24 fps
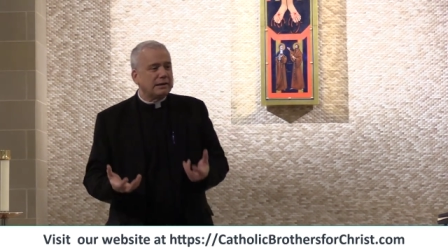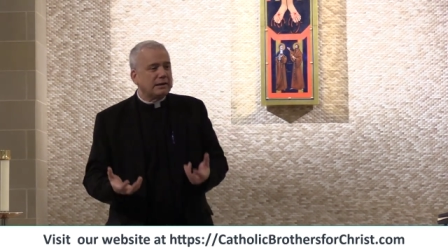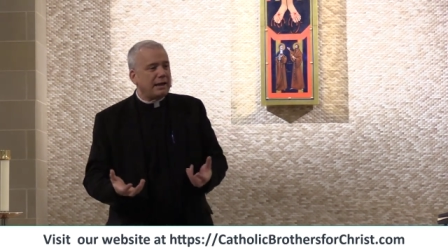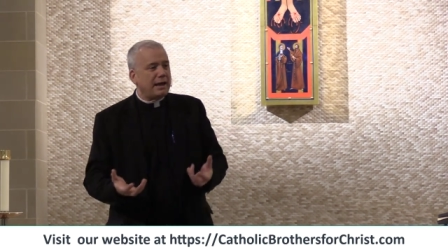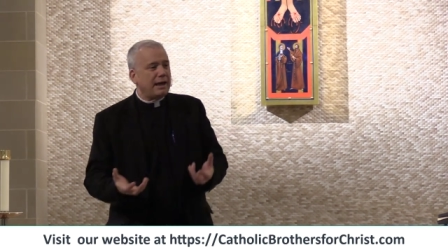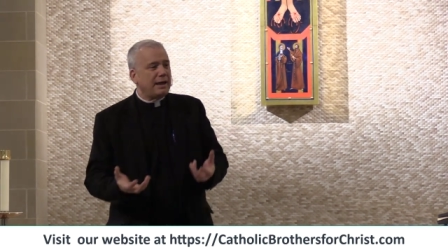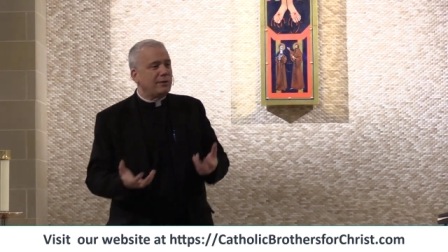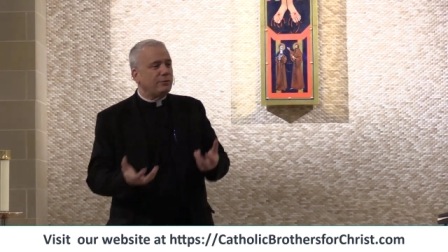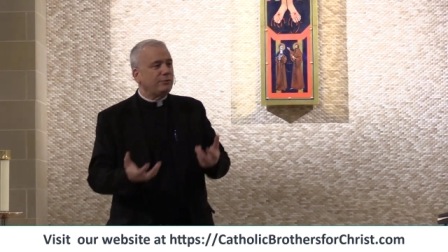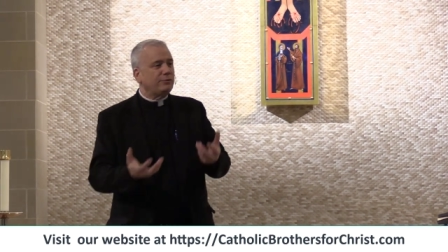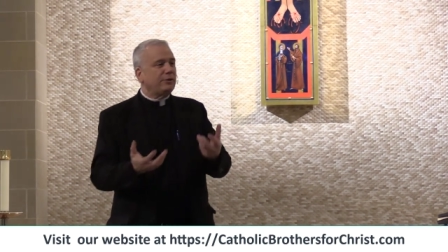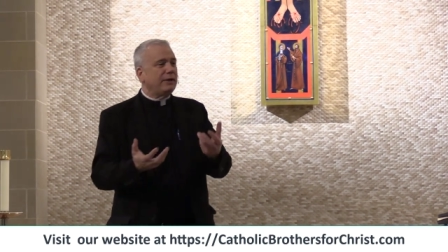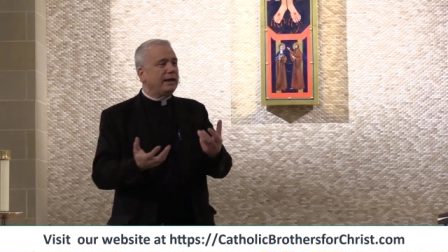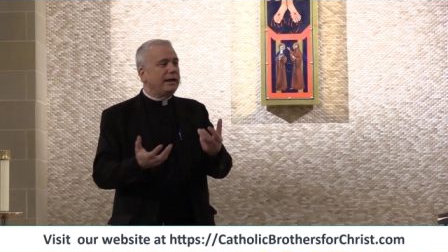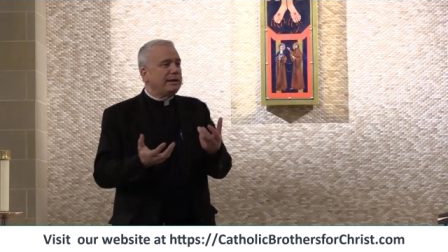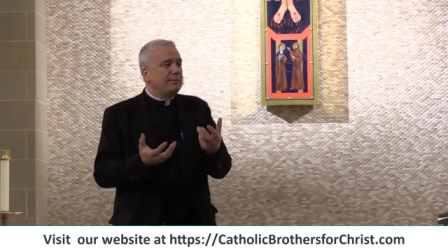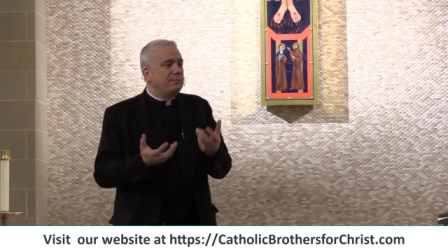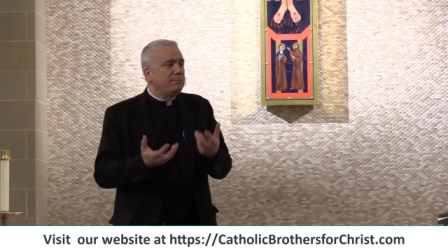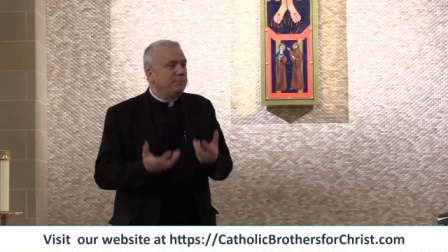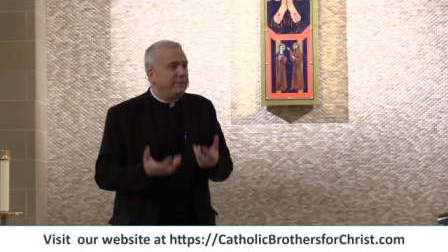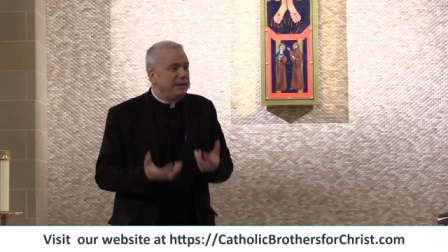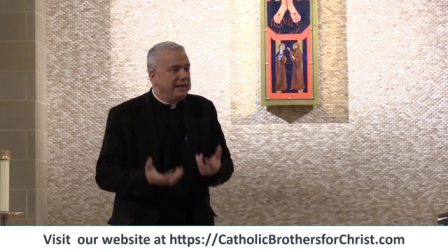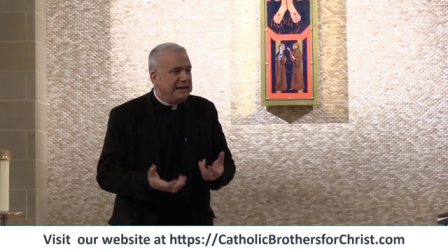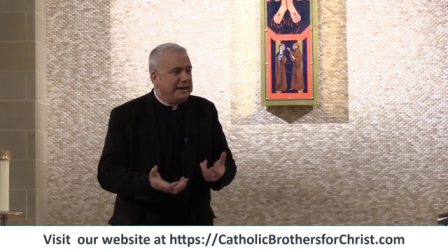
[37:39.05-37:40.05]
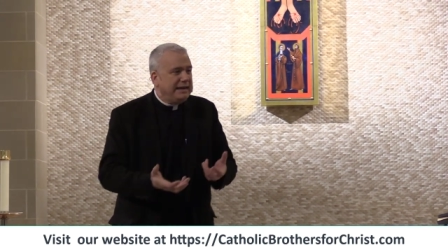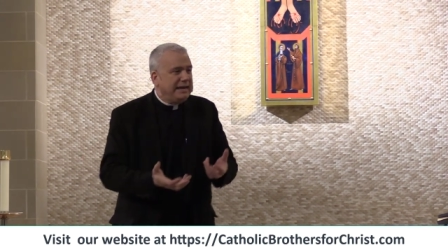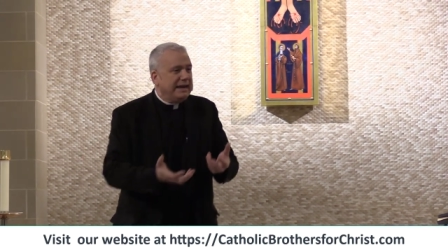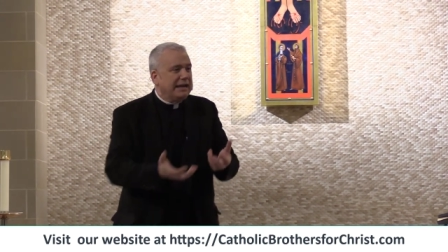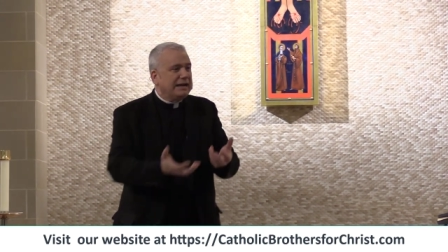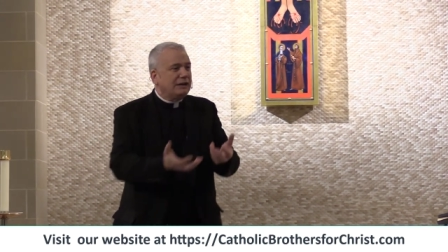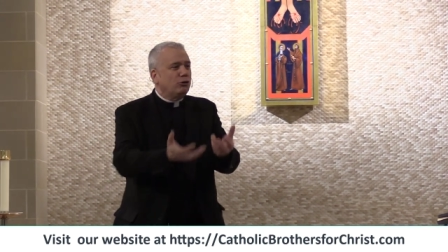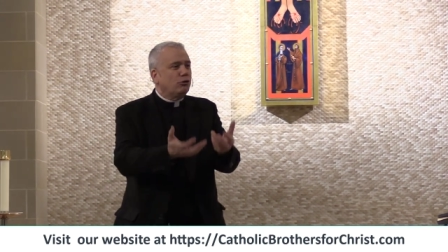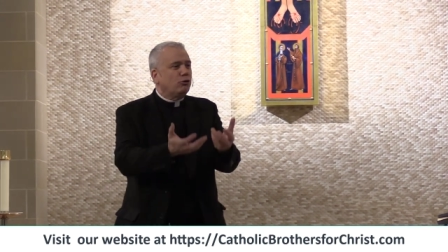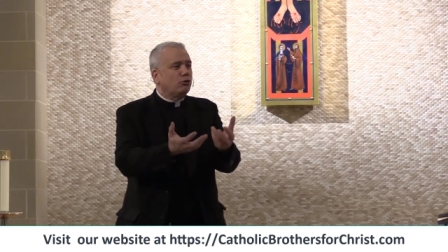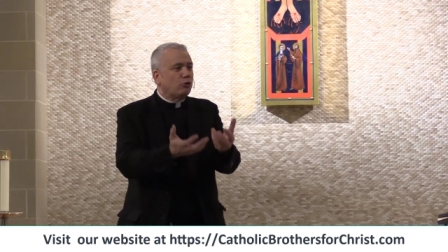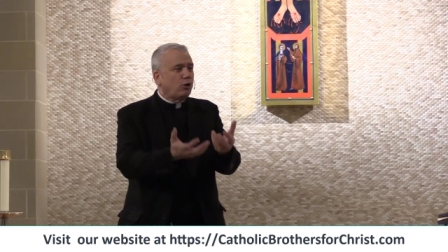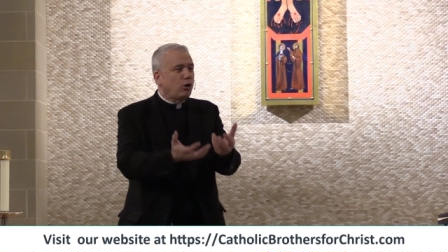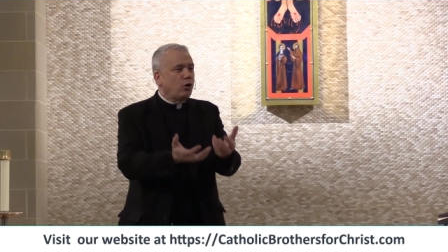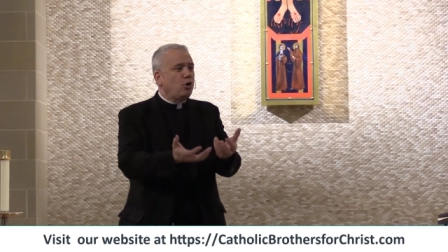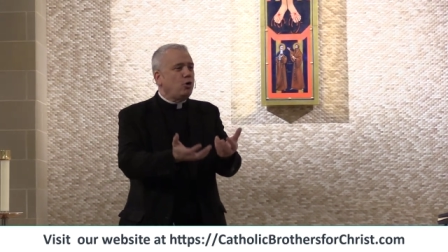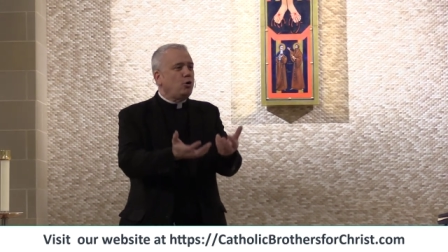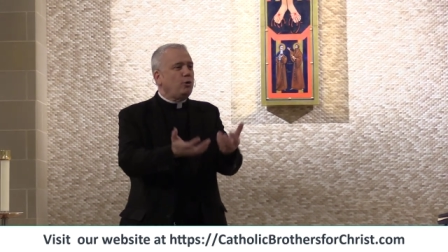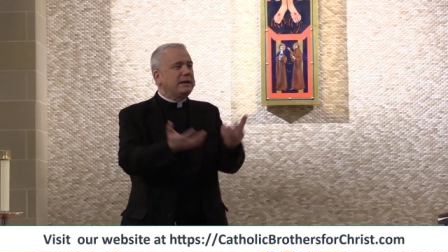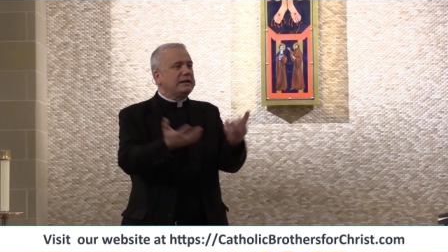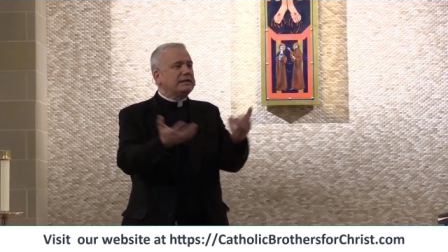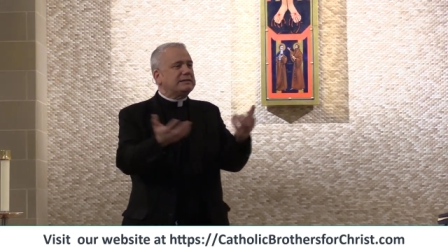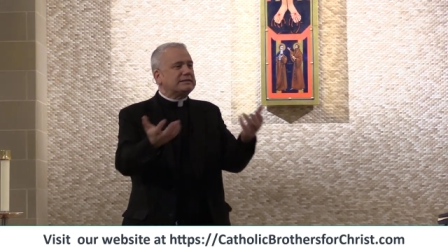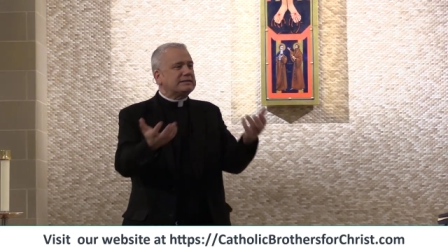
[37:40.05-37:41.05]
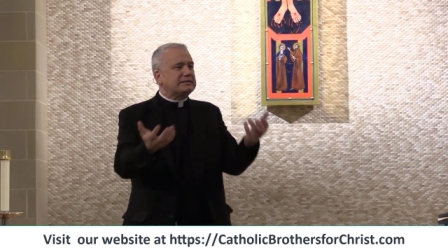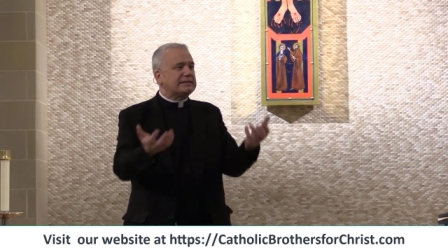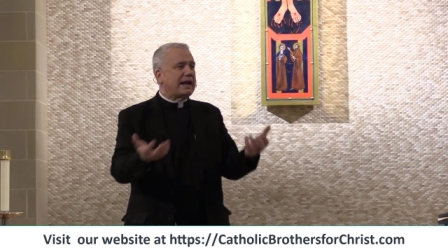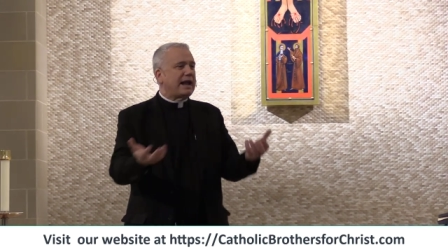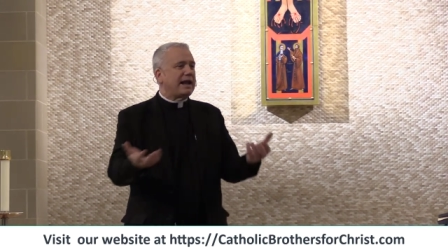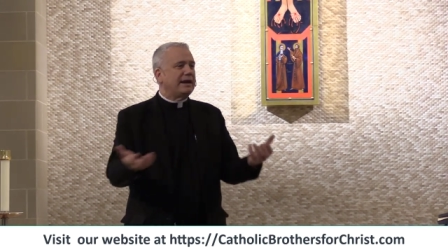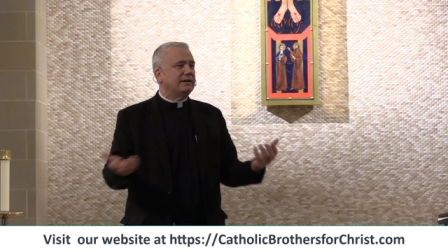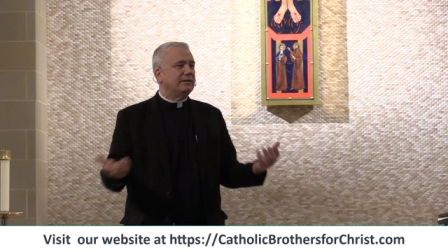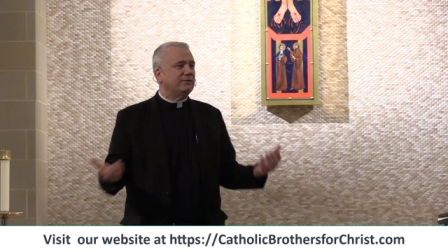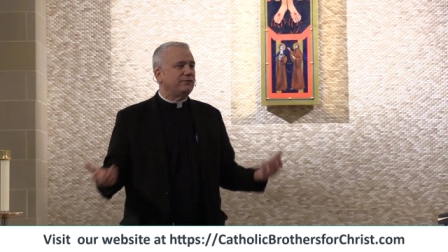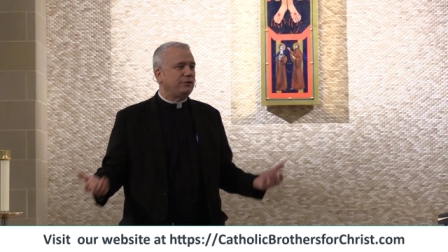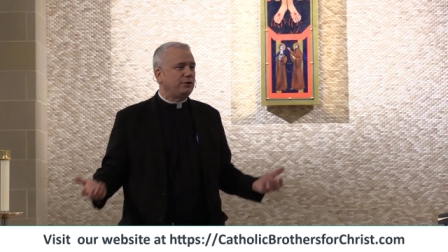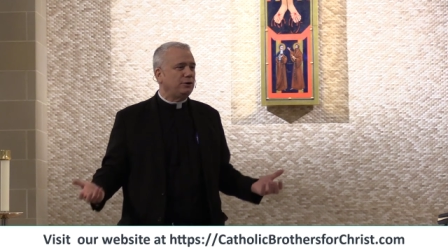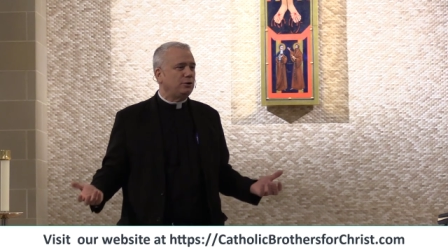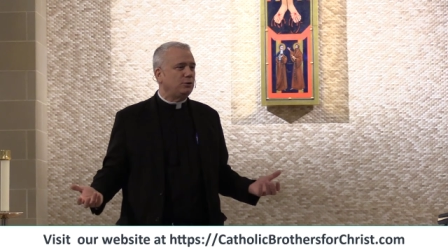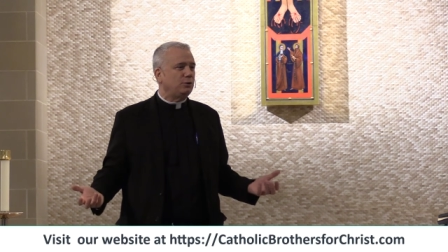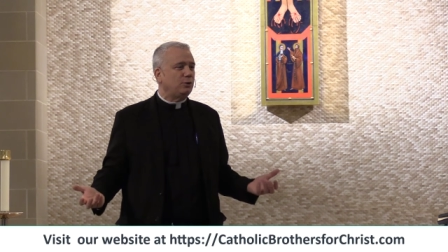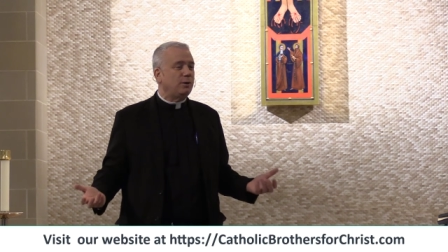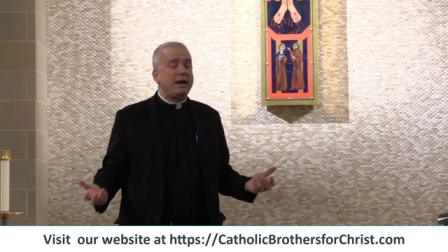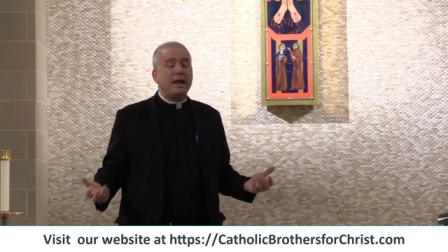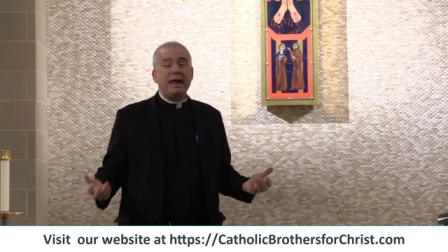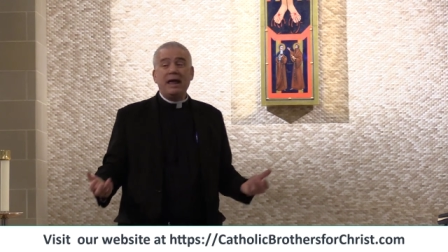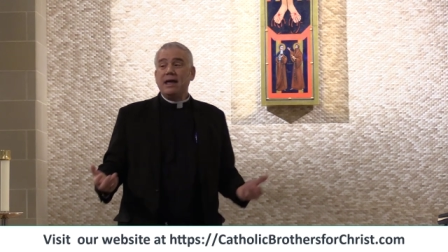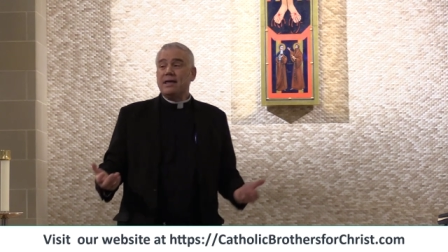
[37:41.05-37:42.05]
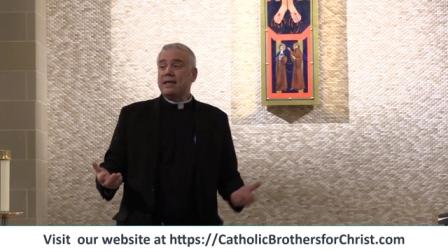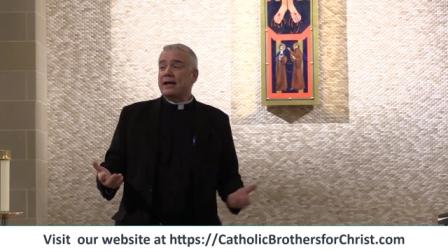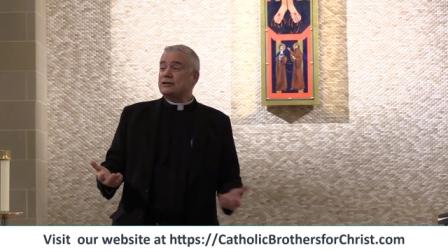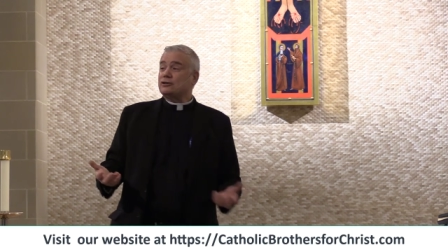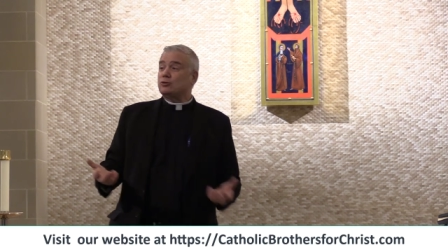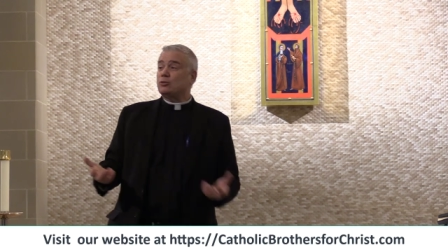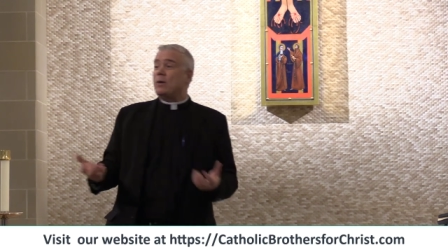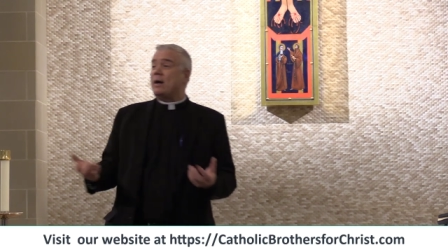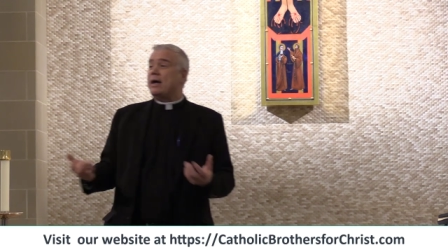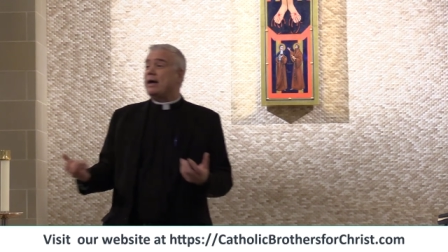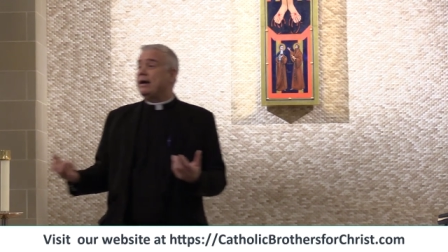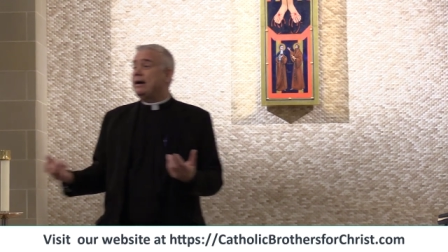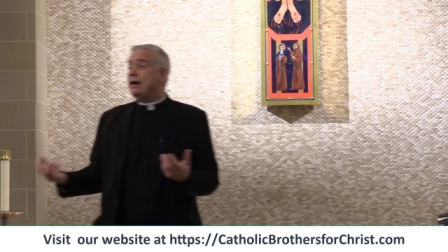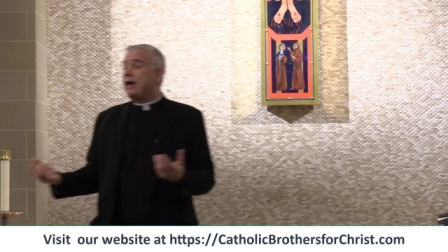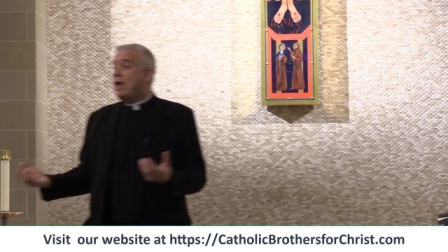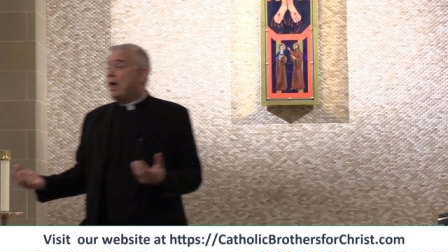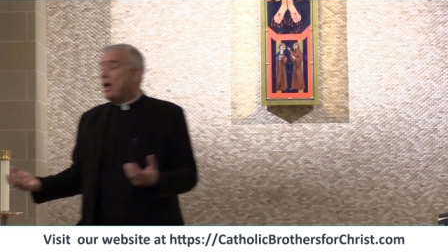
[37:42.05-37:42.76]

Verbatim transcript: love and be and grow inside of you. That's why,